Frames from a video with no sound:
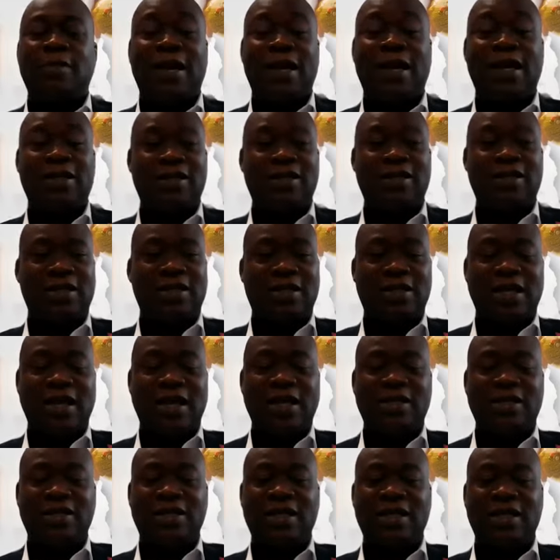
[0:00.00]
balance sheet
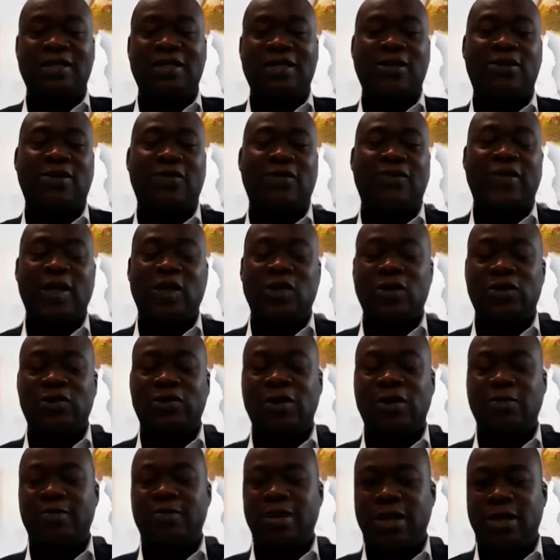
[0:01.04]
size in excess of
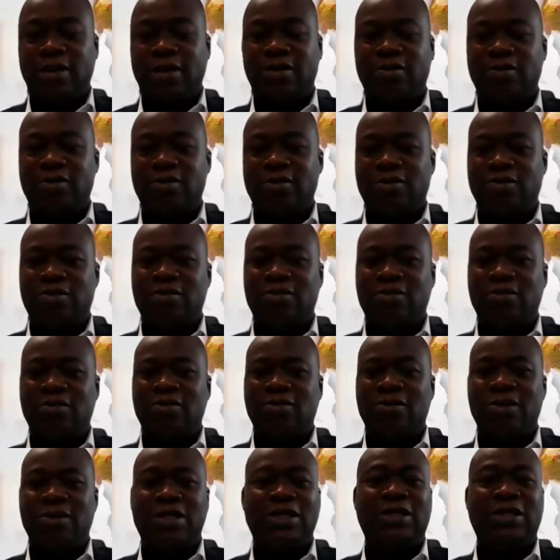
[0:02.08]
800 billion.
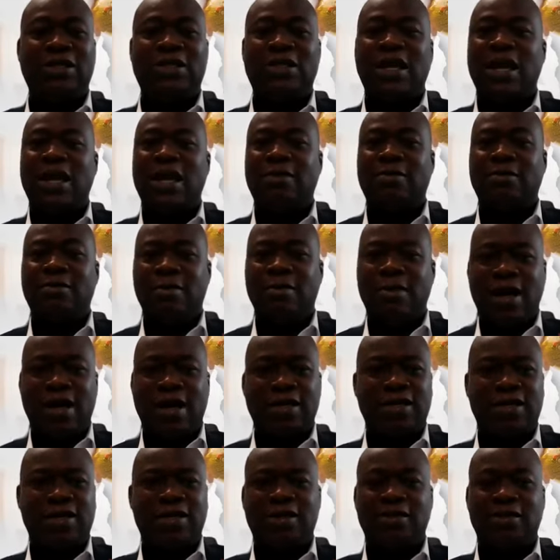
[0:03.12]
This can
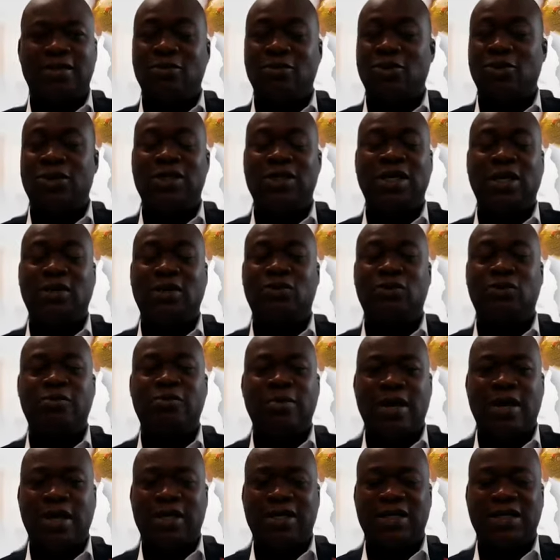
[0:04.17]
match most tier 2
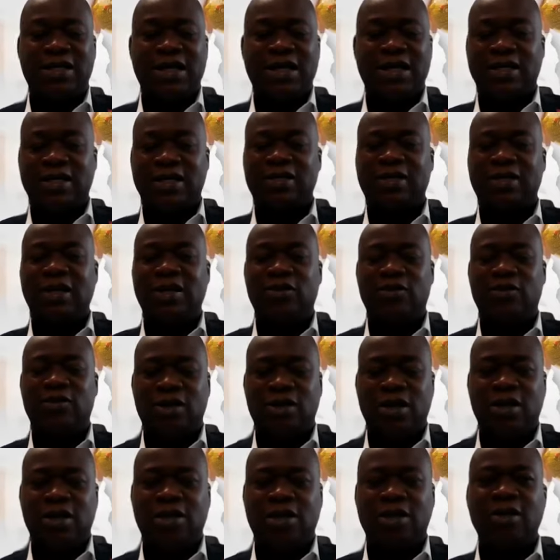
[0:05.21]
banks in Nigeria
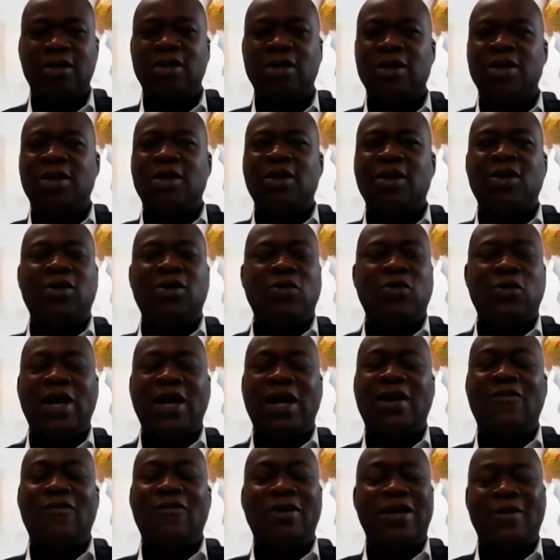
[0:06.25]
today. We
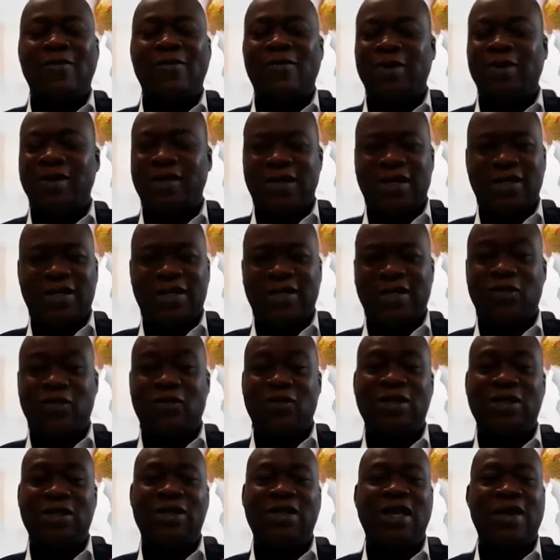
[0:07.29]
have other
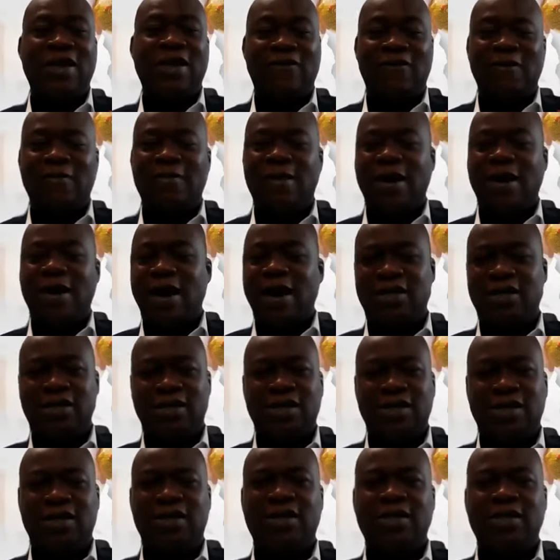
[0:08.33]
businesses with heavy balance
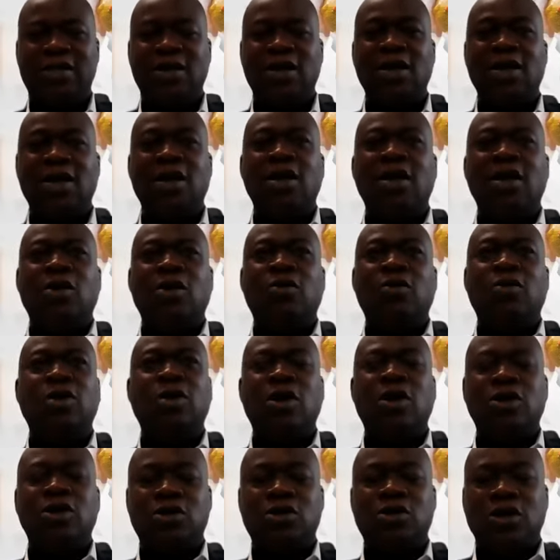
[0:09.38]
sheets. We
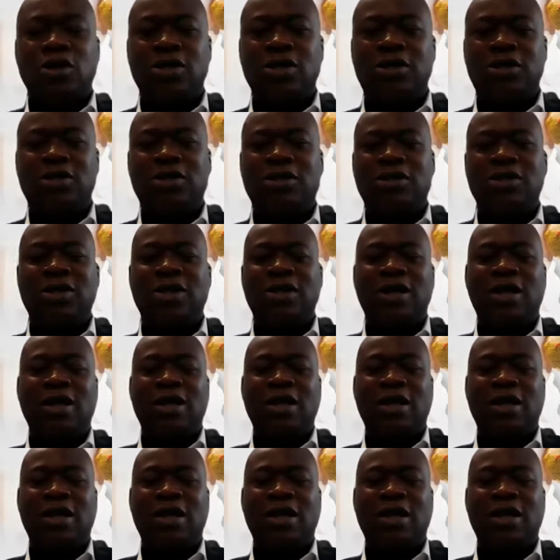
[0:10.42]
don't just